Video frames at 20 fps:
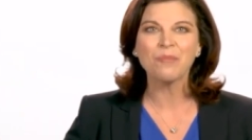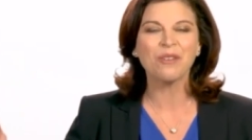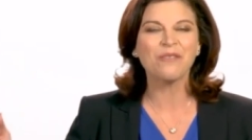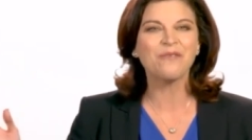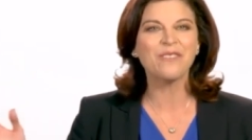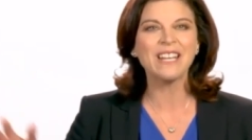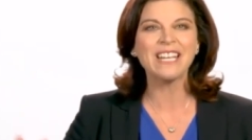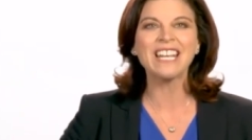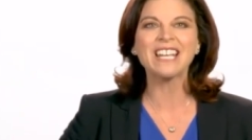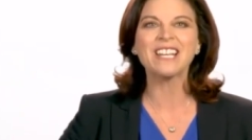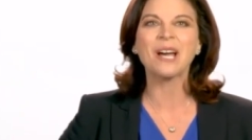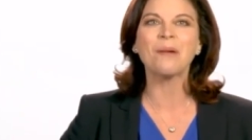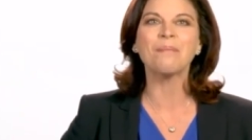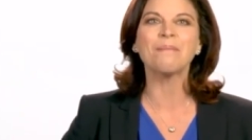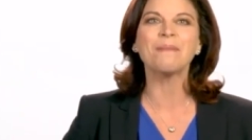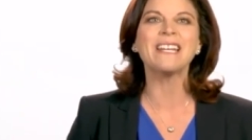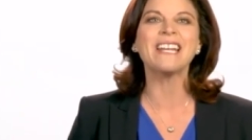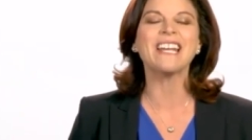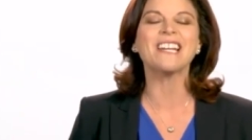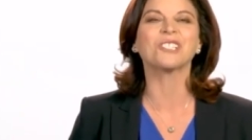Buffini &
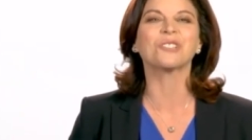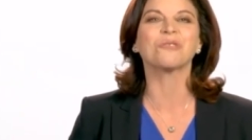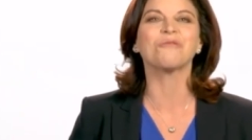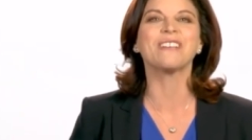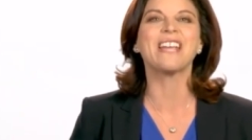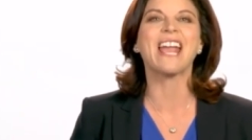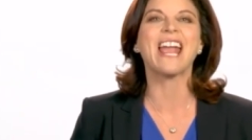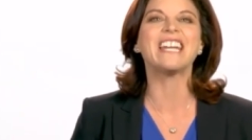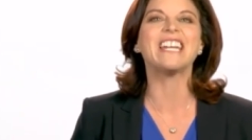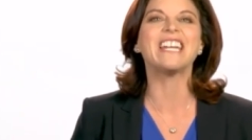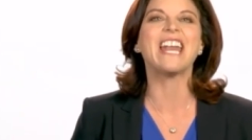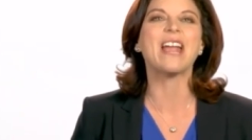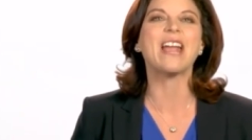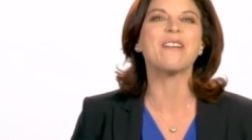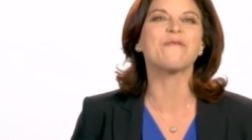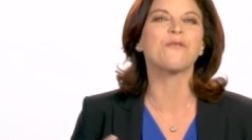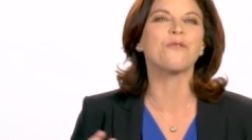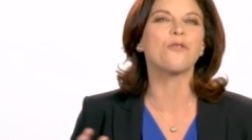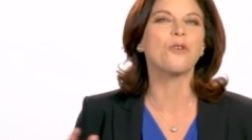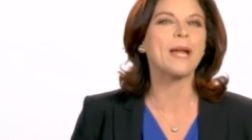Company has created a
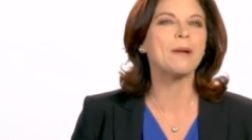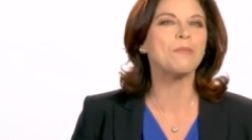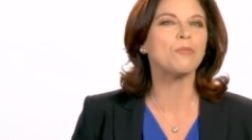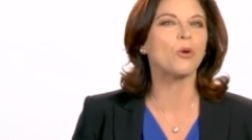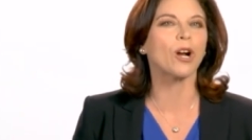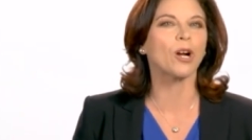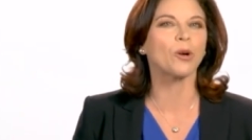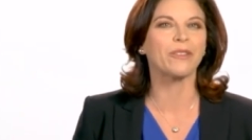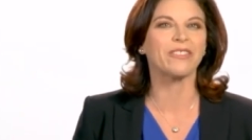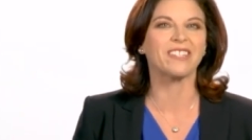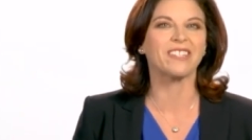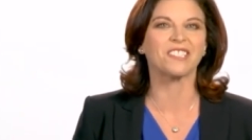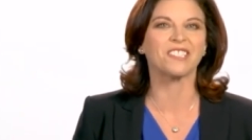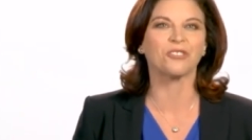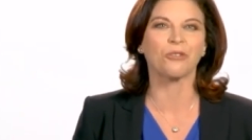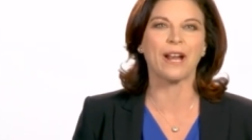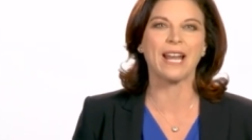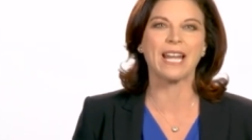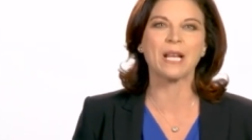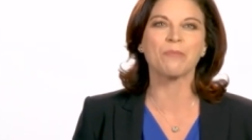framework with this
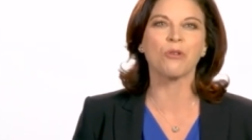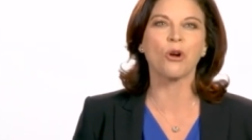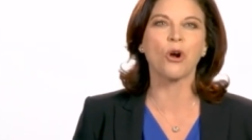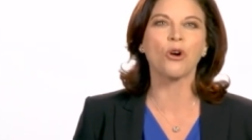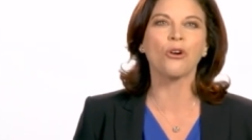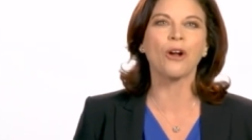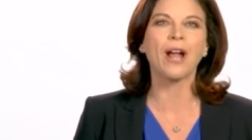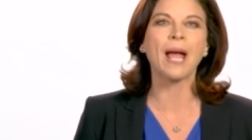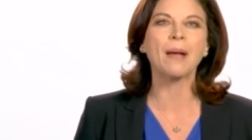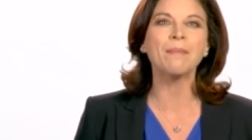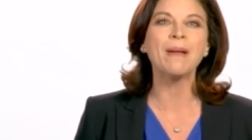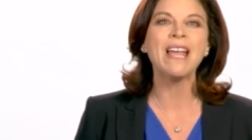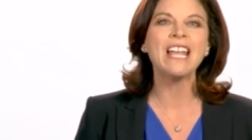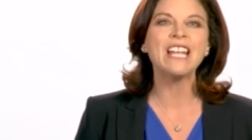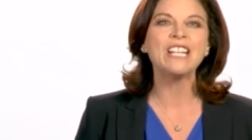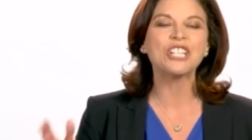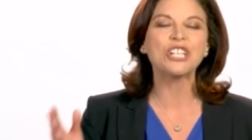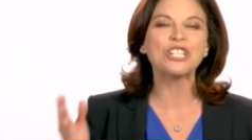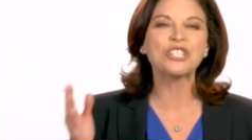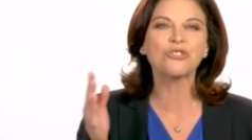training program
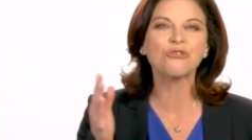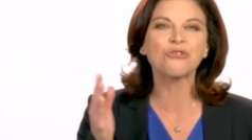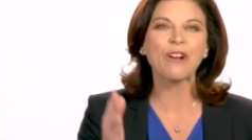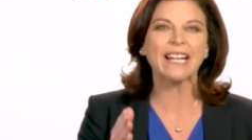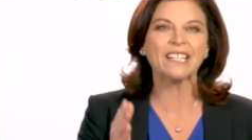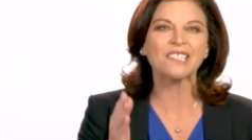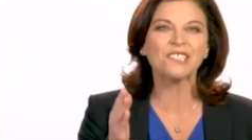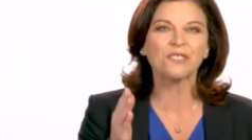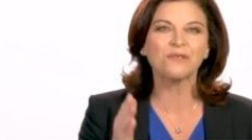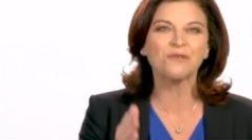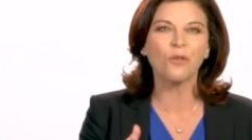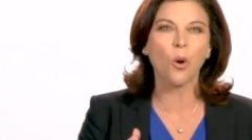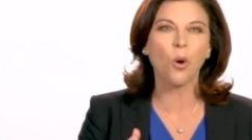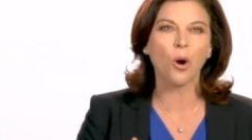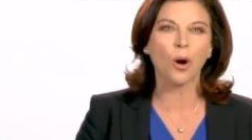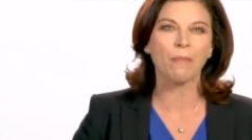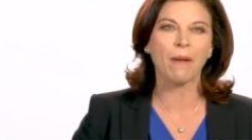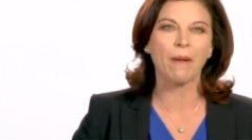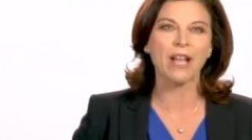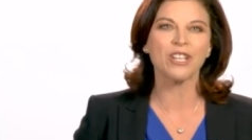to
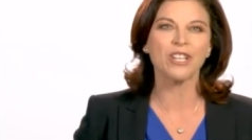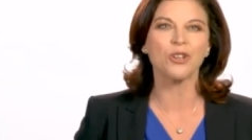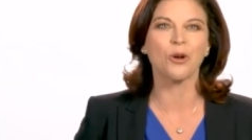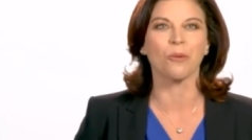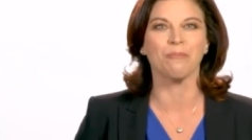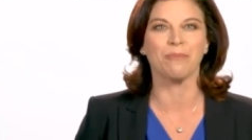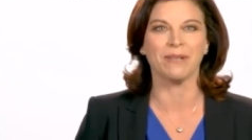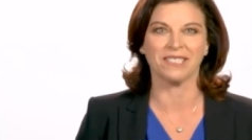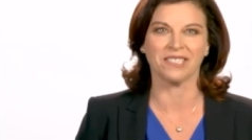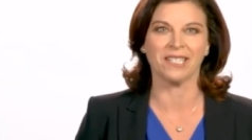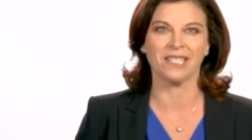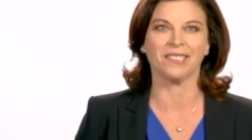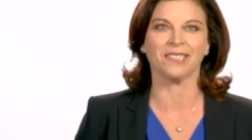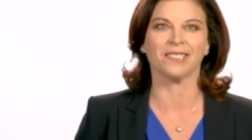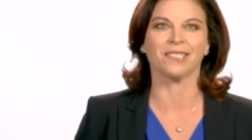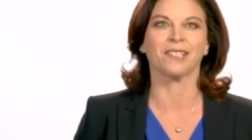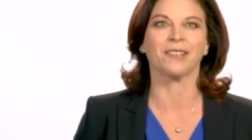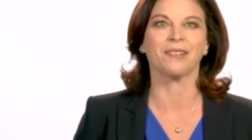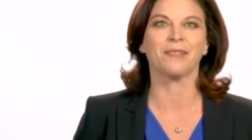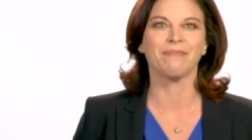transform your
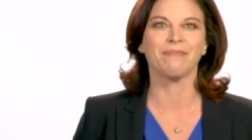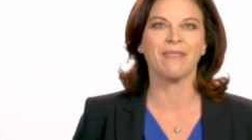business.